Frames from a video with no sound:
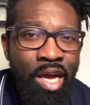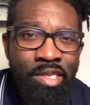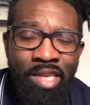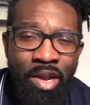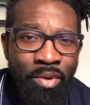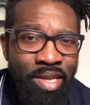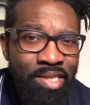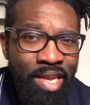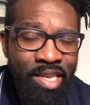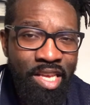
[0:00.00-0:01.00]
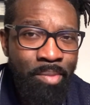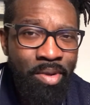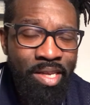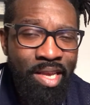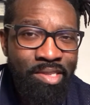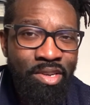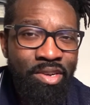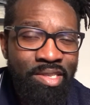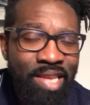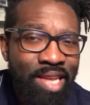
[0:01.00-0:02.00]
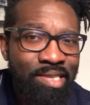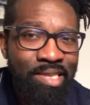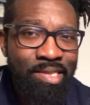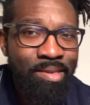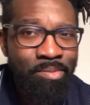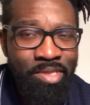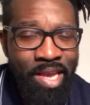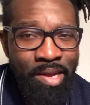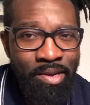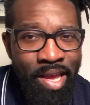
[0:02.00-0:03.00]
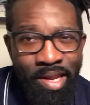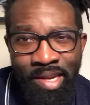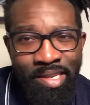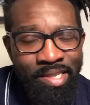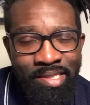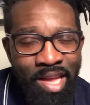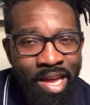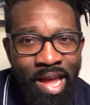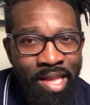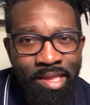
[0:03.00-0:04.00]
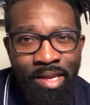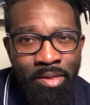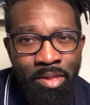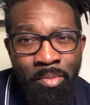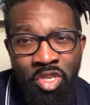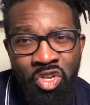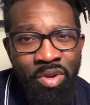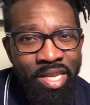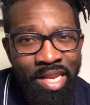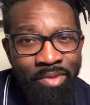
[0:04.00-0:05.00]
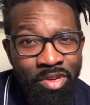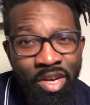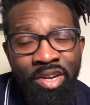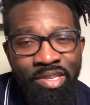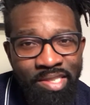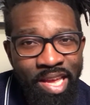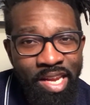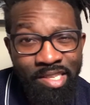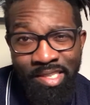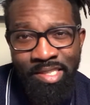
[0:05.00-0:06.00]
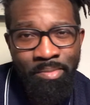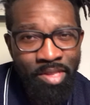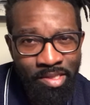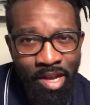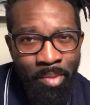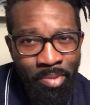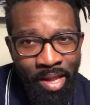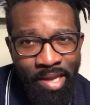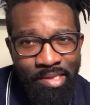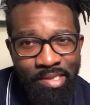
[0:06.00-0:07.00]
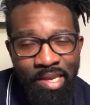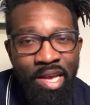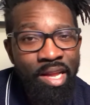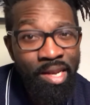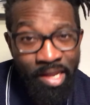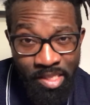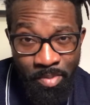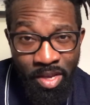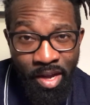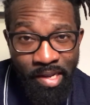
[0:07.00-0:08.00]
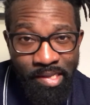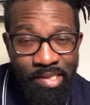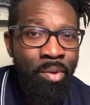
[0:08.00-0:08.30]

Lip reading: He's got great technique, but he has to understand systems yet, and he's not at the maturity level to understand a system this complex. Let's be honest.